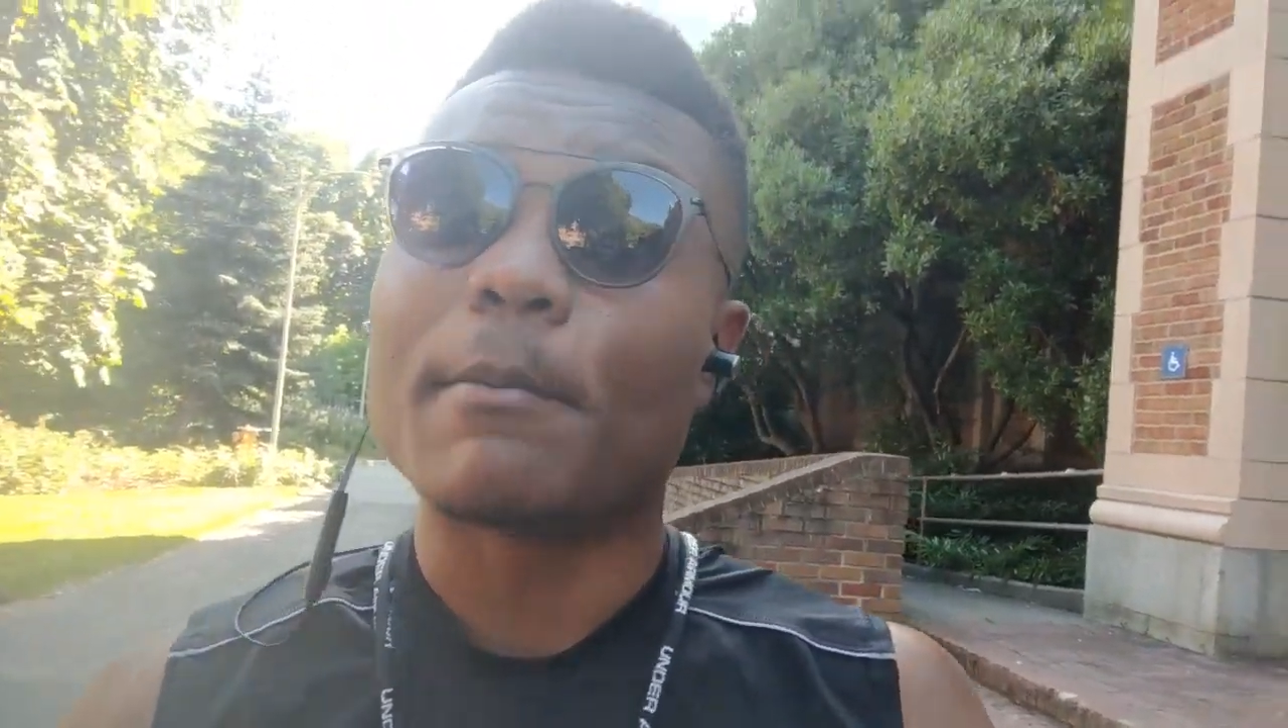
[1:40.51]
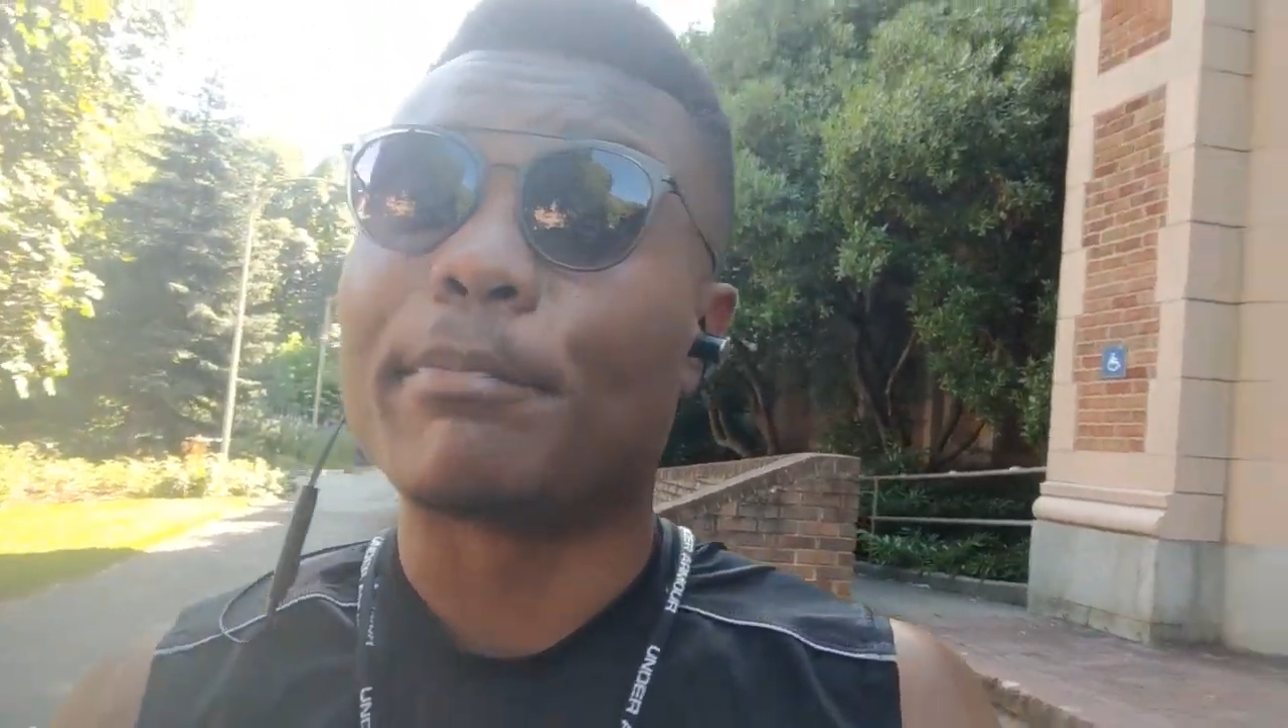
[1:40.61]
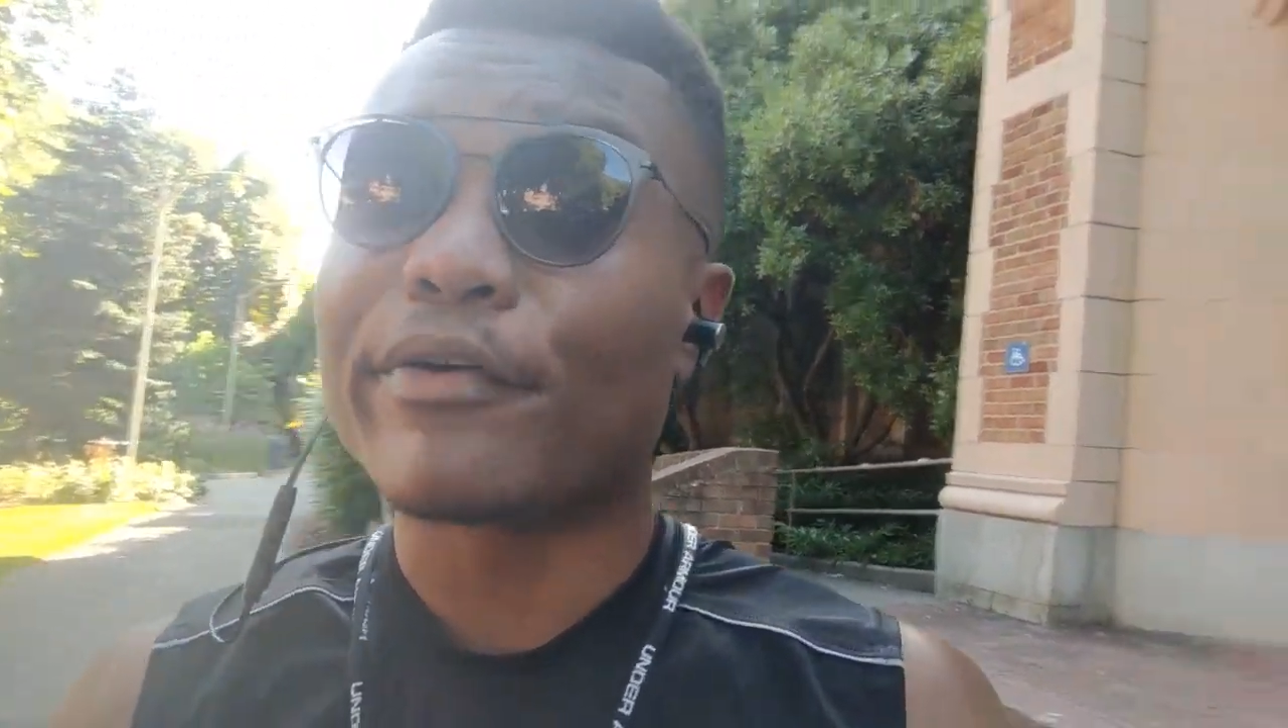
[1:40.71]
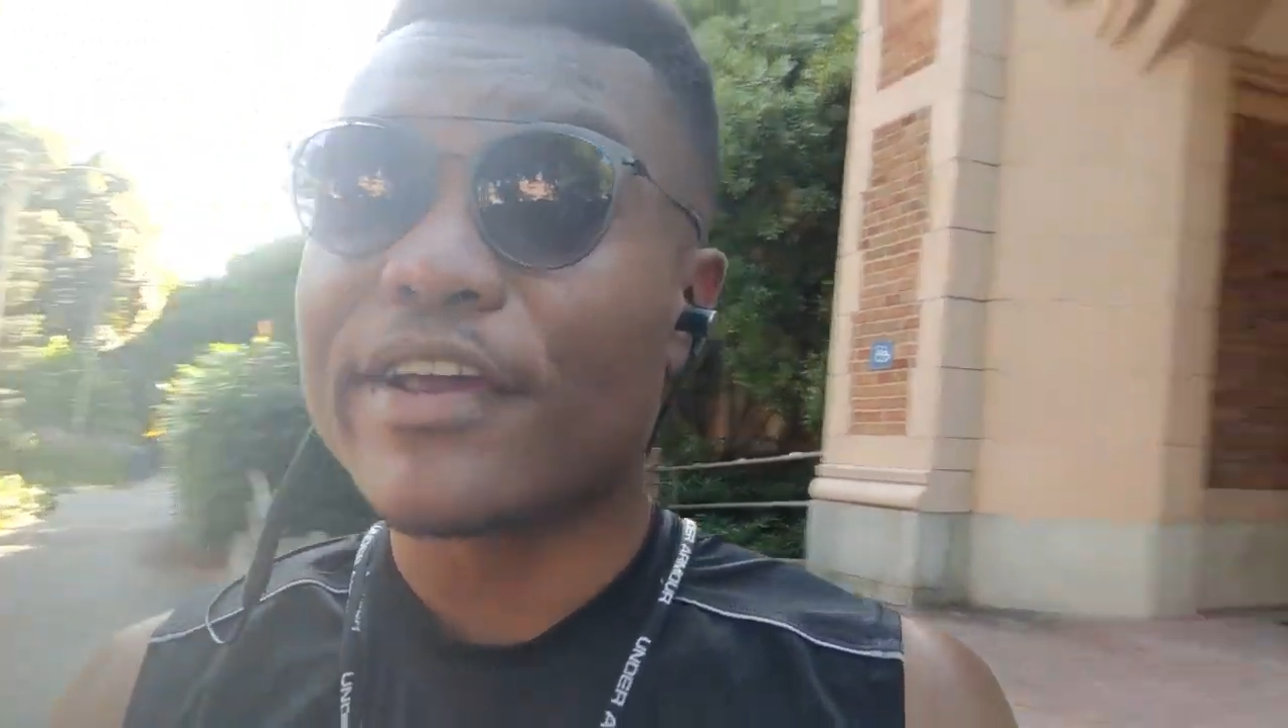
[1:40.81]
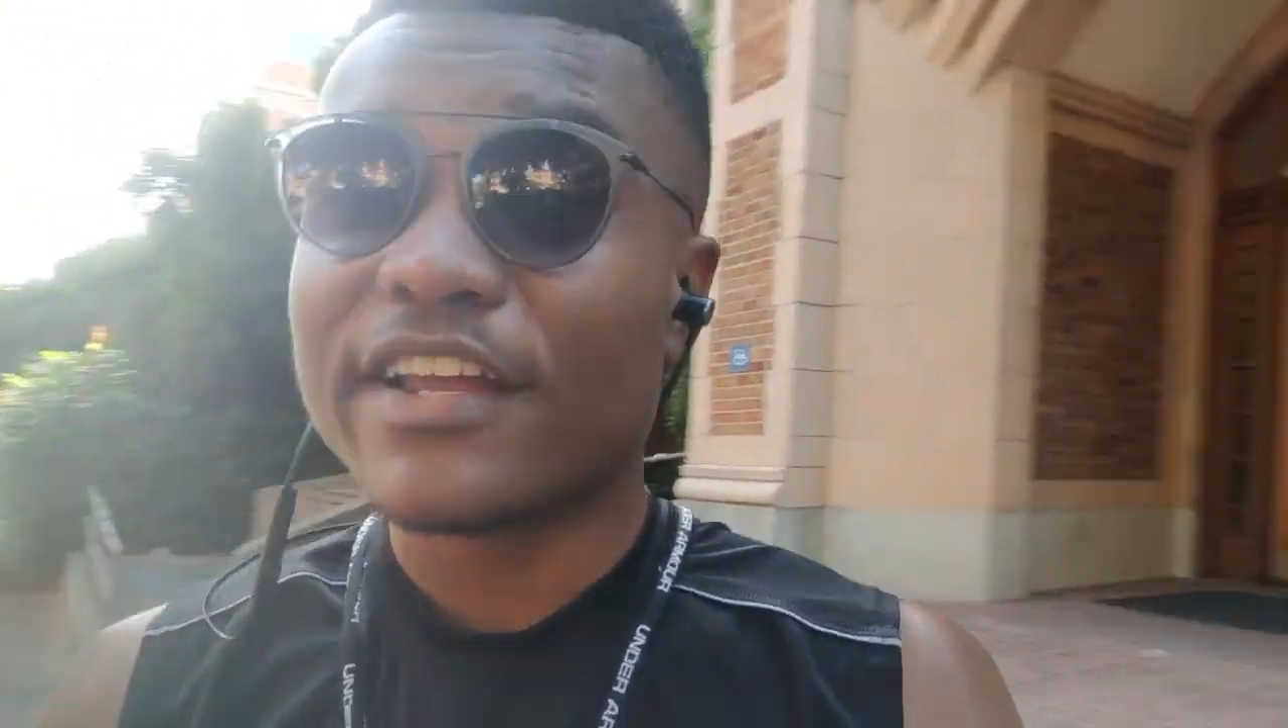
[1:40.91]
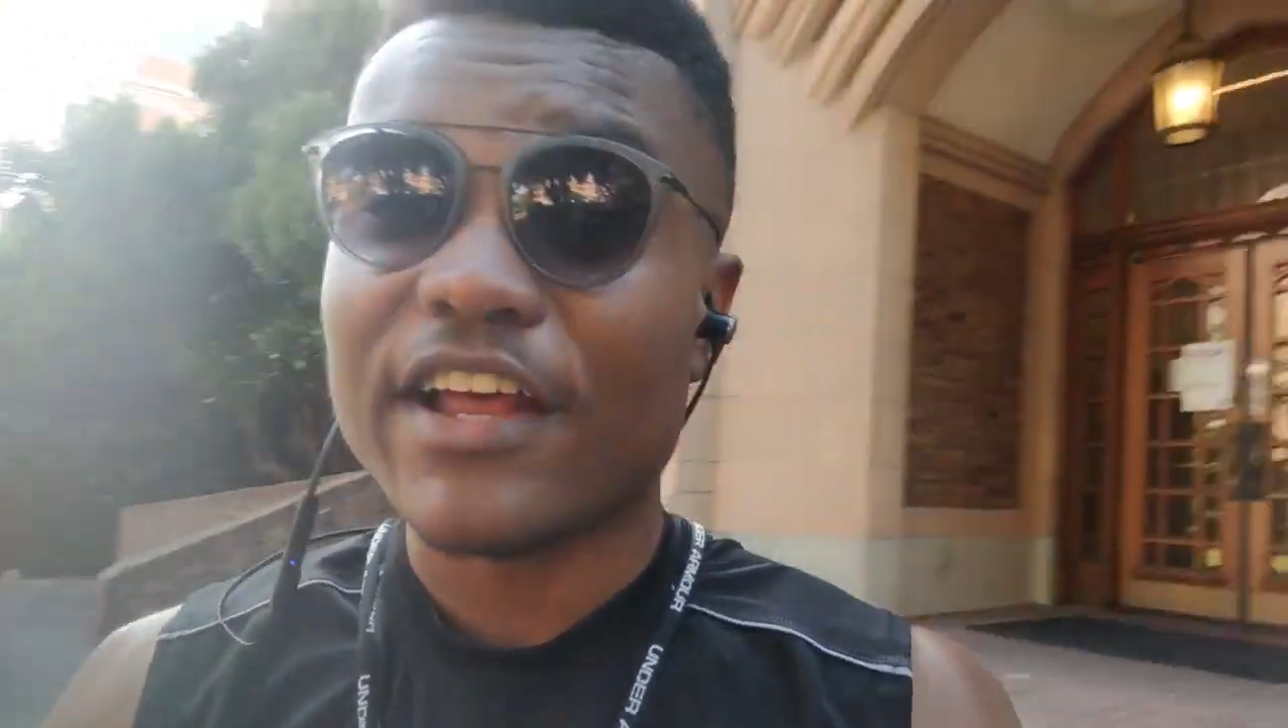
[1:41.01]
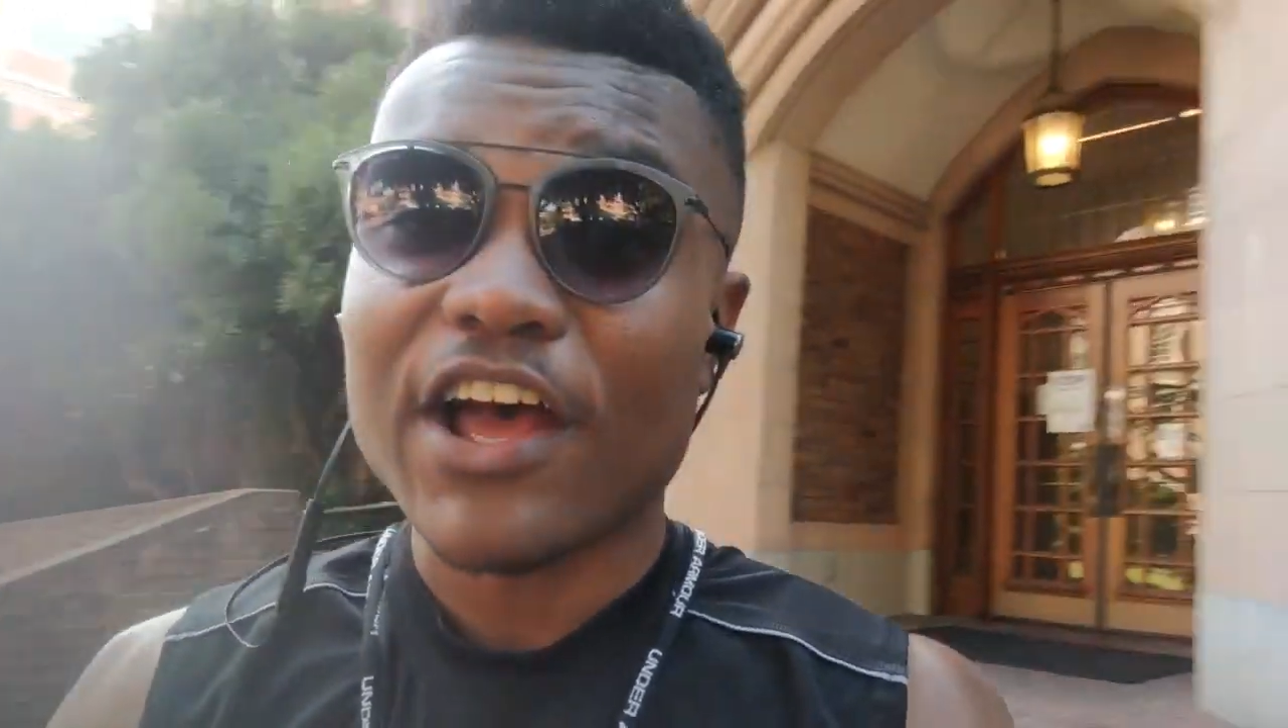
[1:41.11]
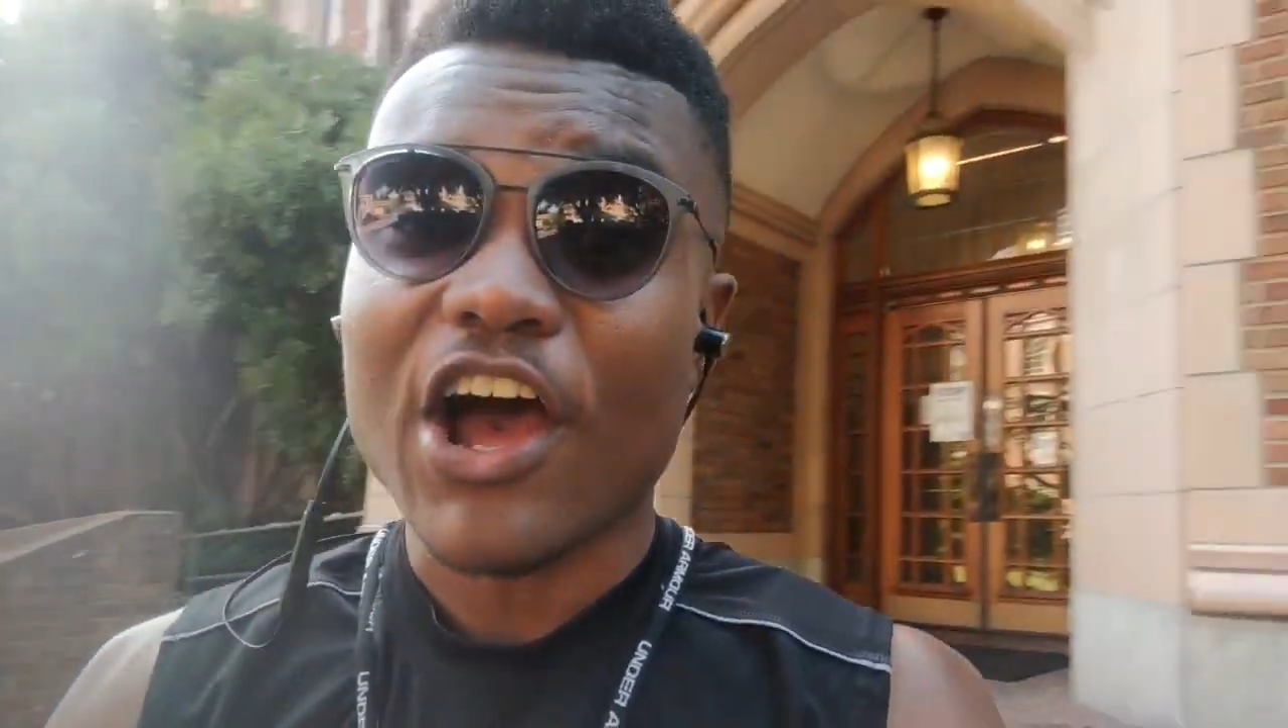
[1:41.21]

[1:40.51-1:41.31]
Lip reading: breed